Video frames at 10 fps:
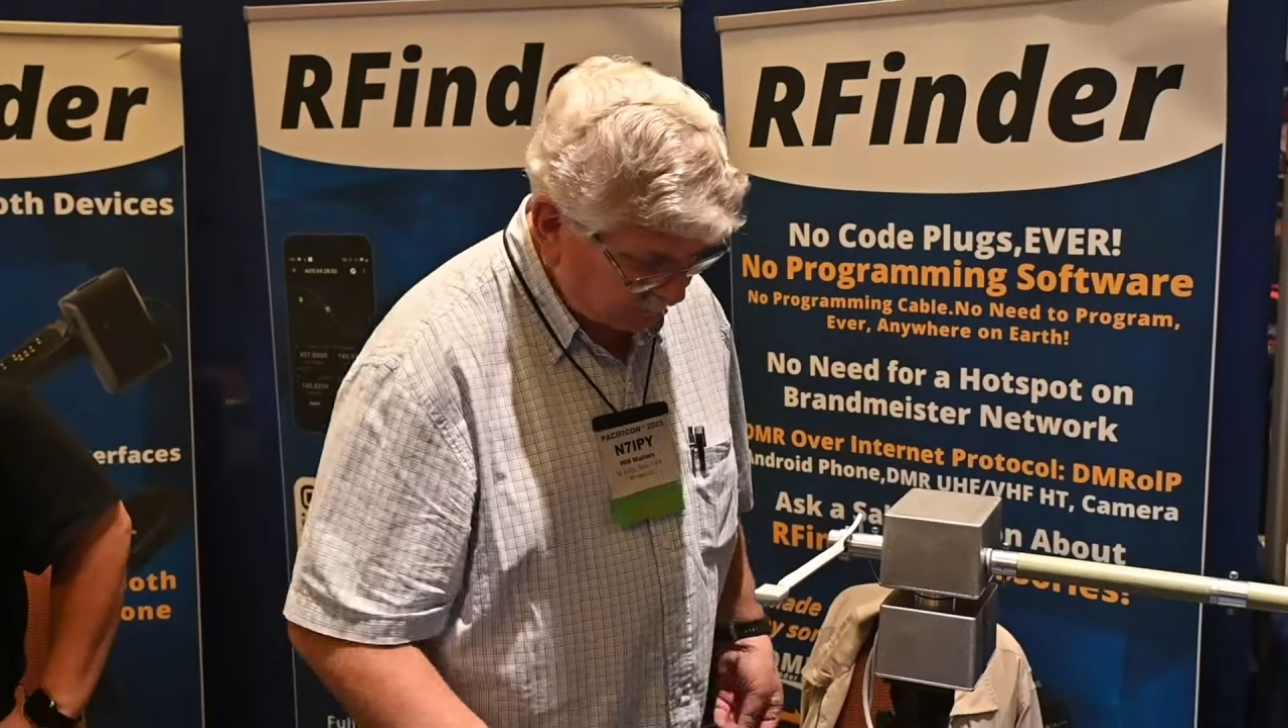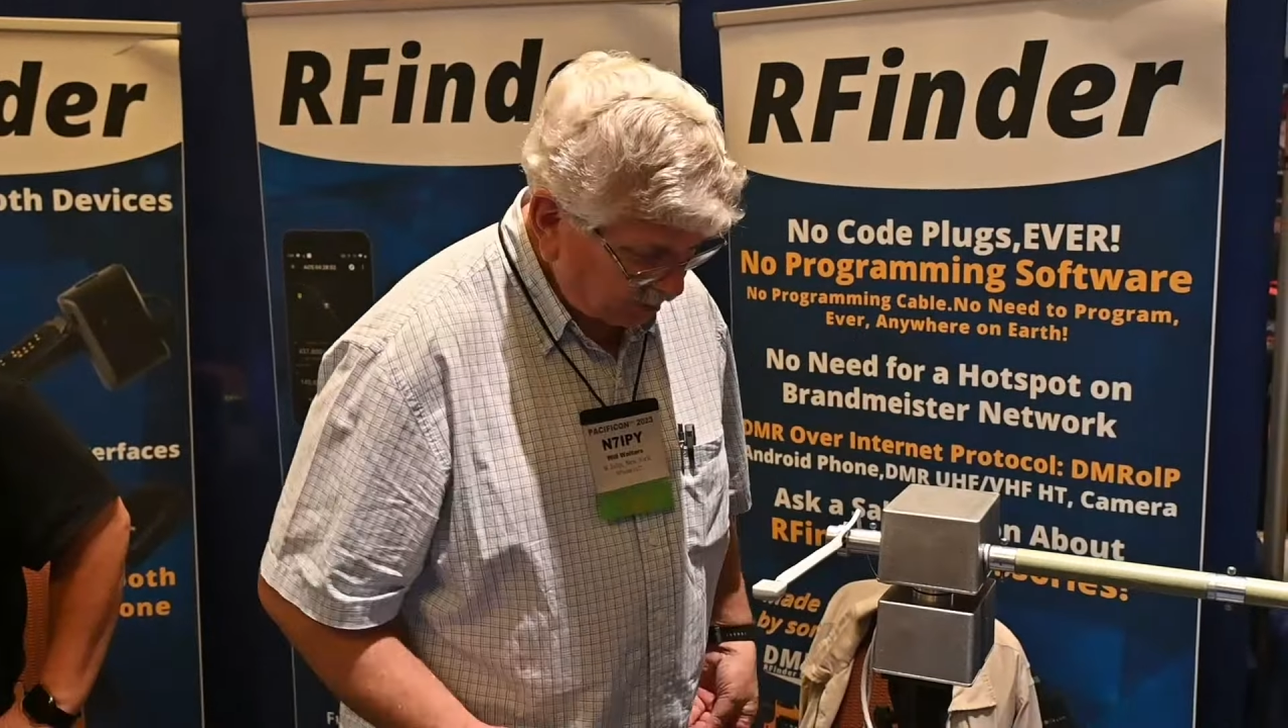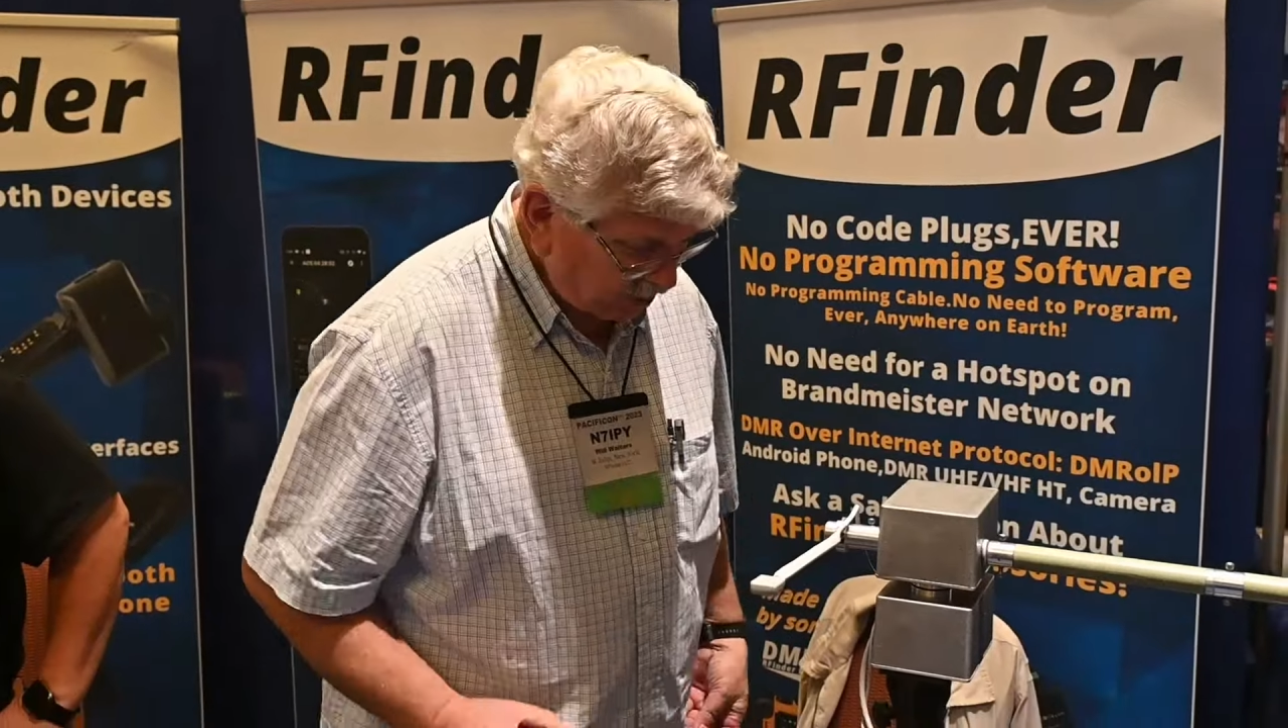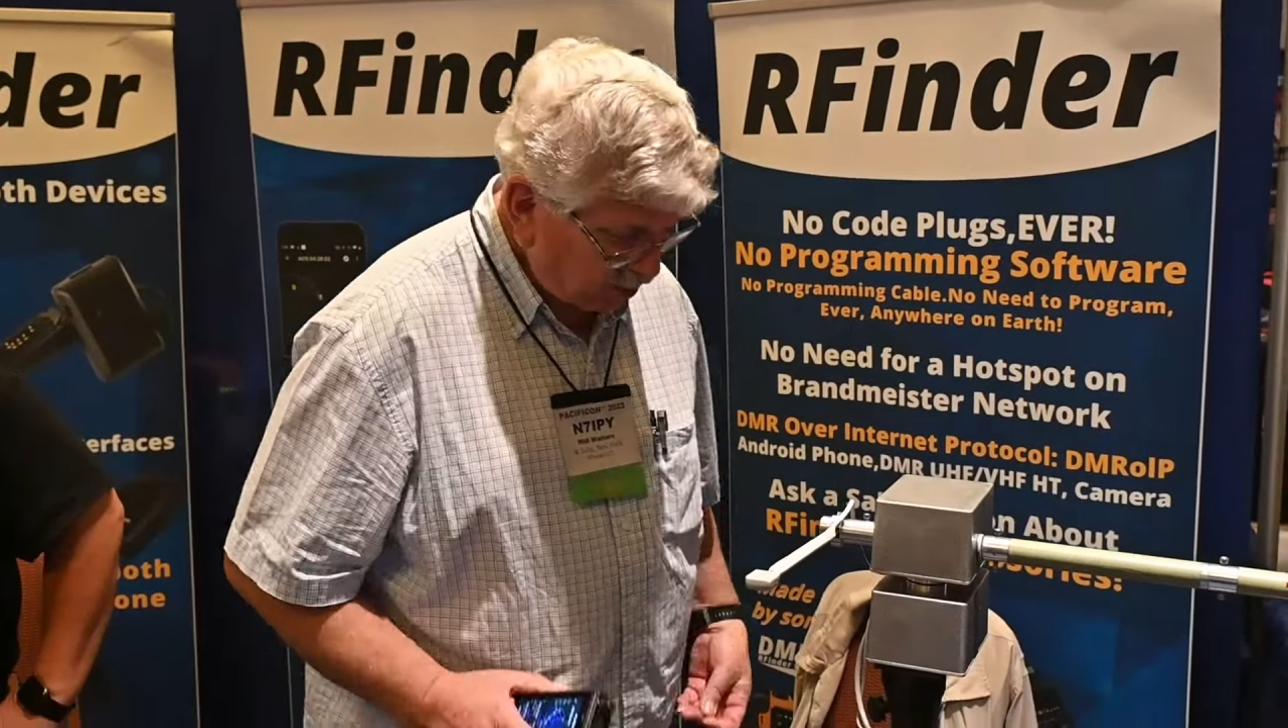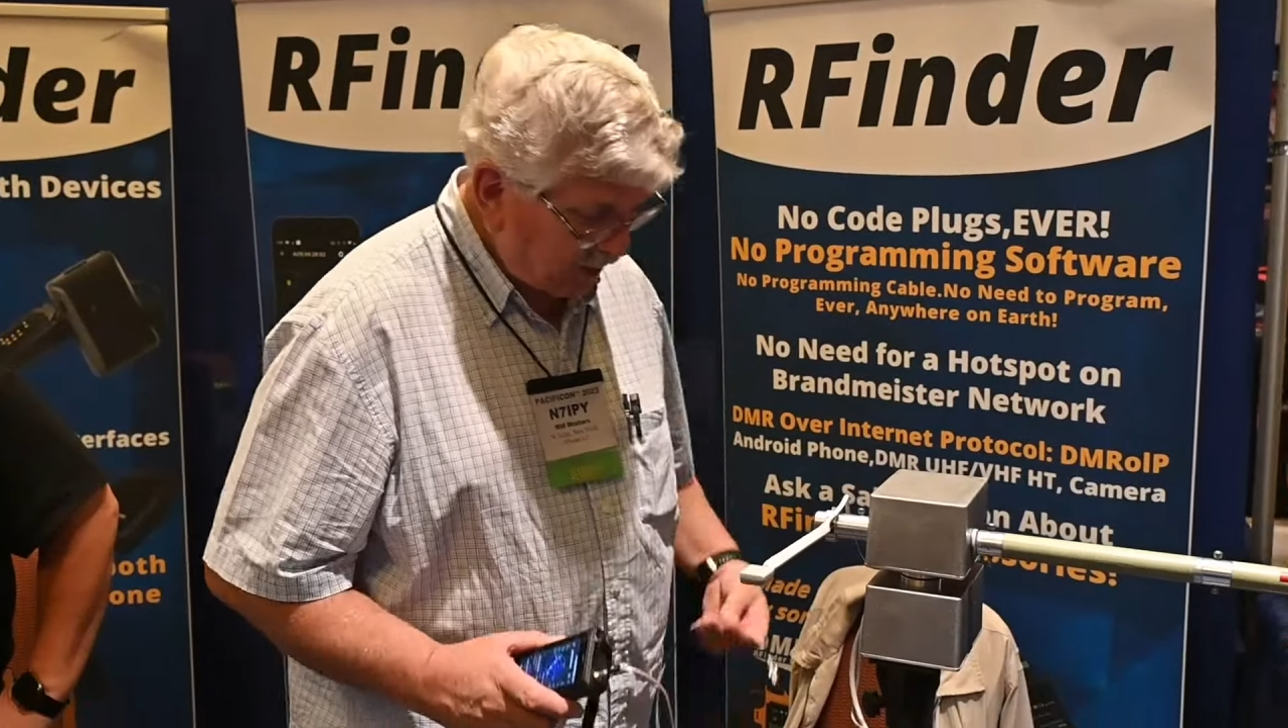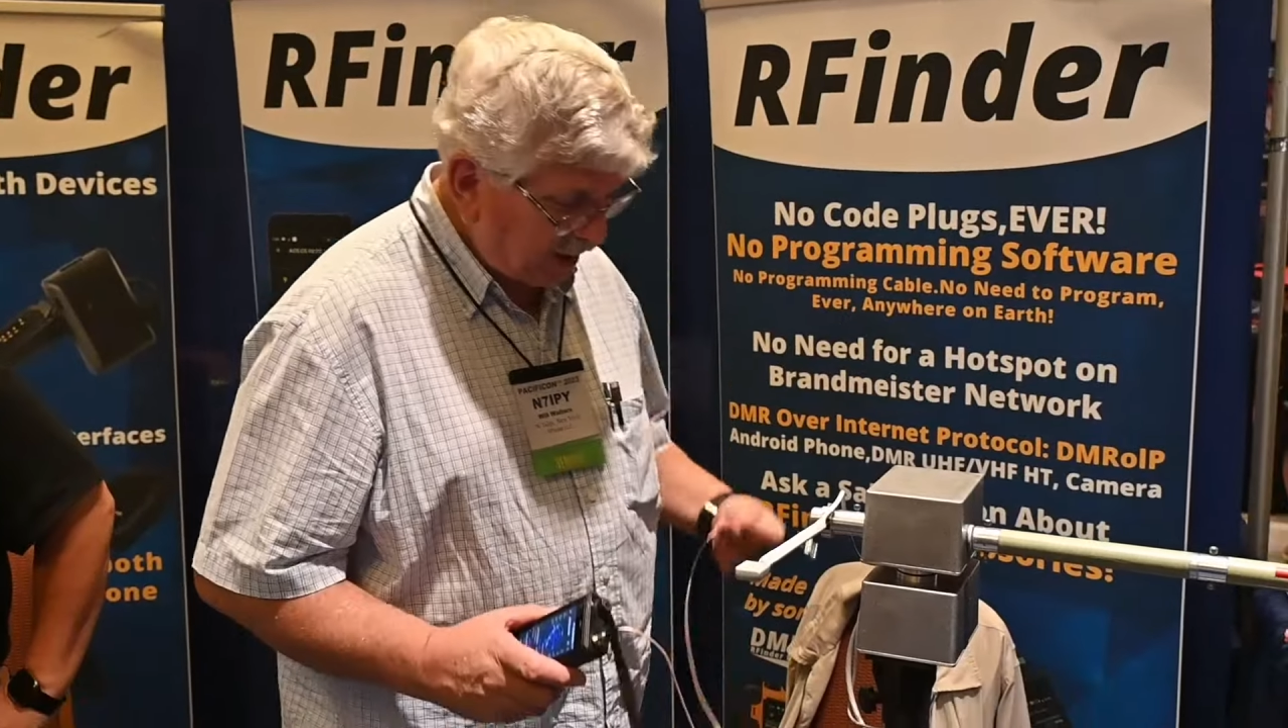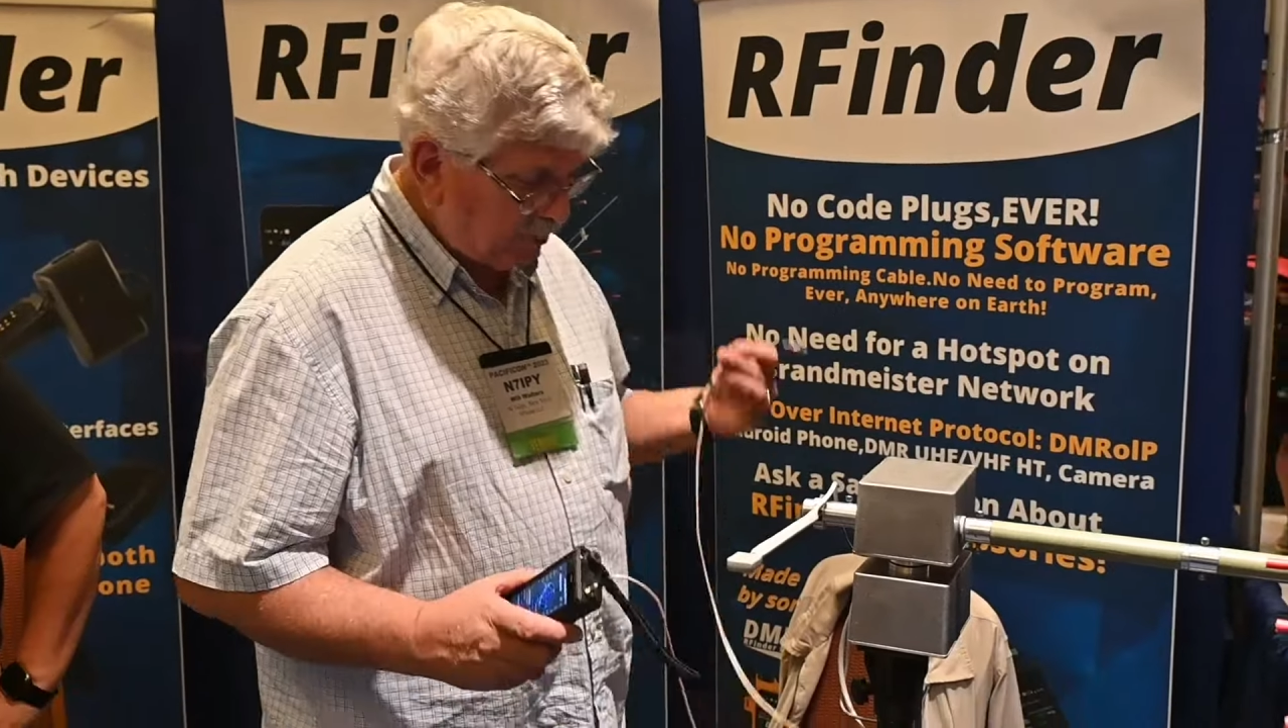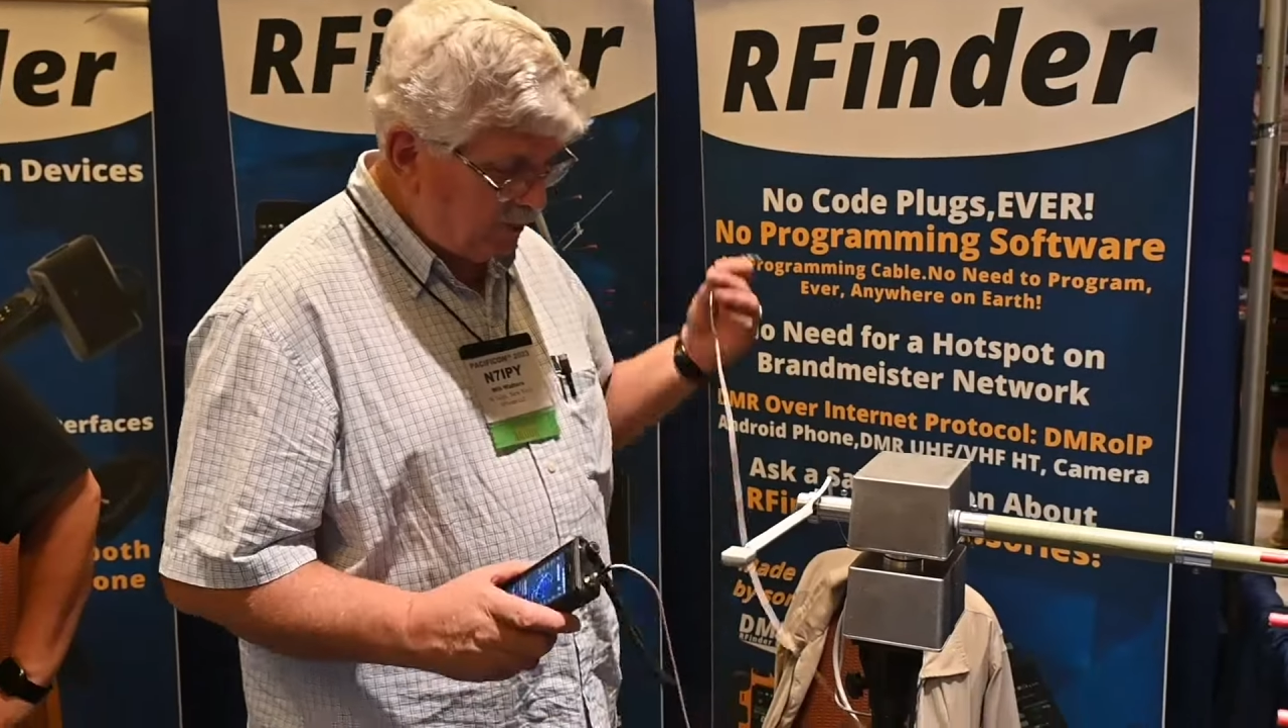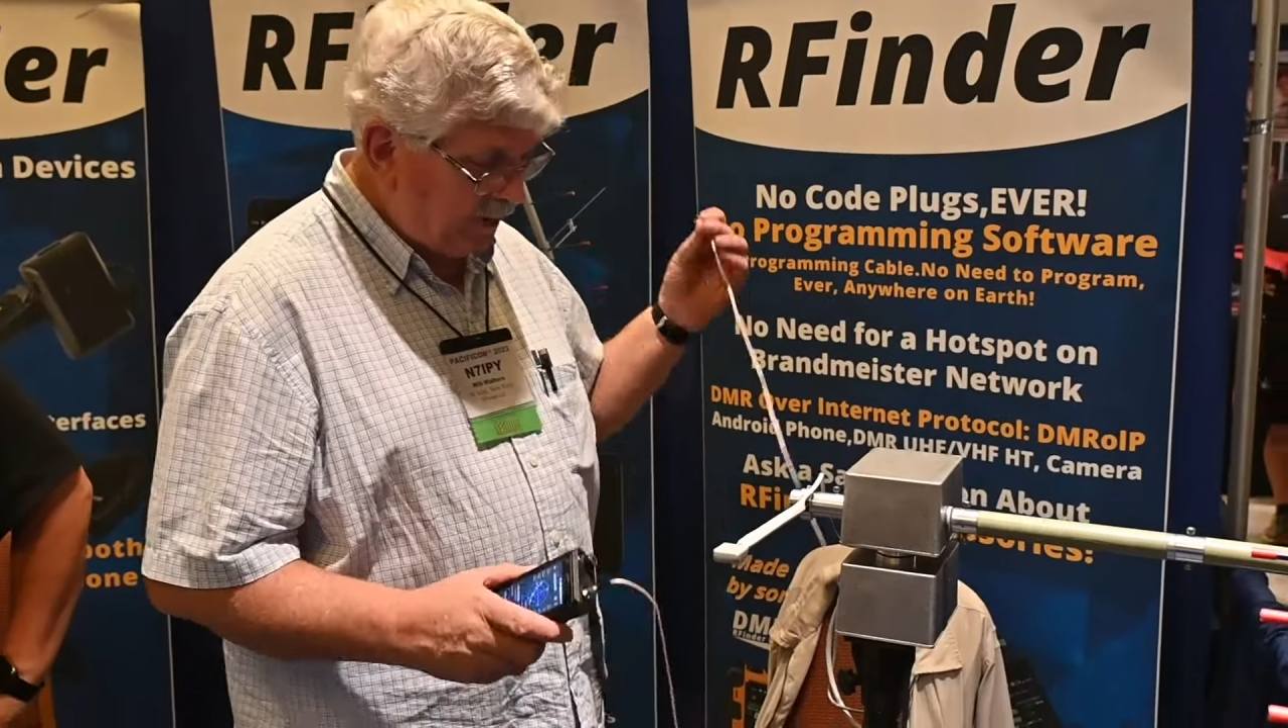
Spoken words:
very low battery